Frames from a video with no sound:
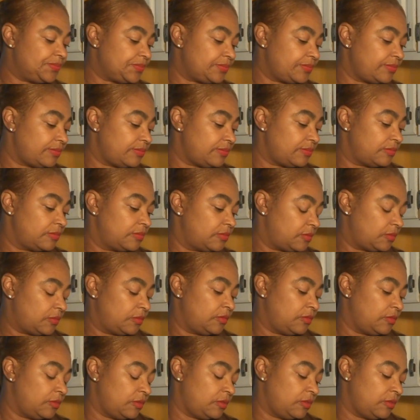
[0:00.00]

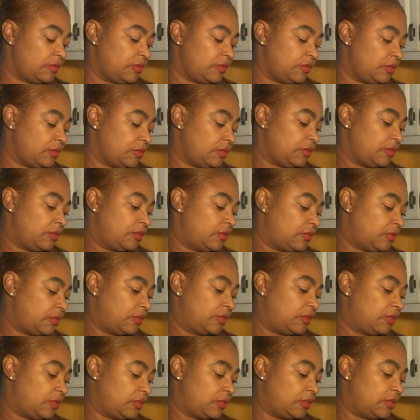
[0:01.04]

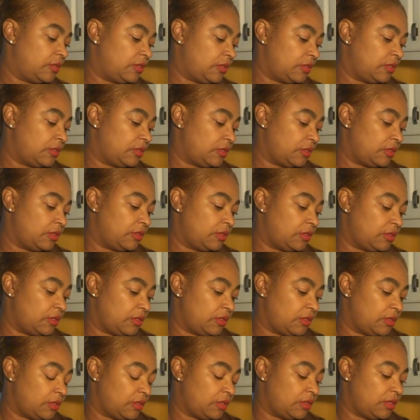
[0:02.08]

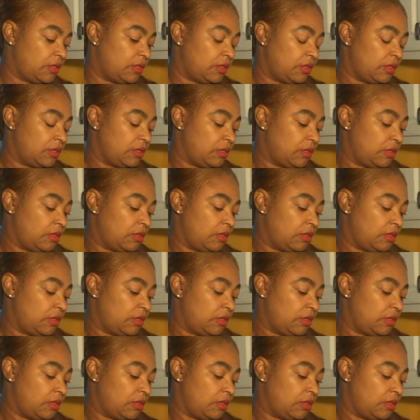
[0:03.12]
Nobody speaks.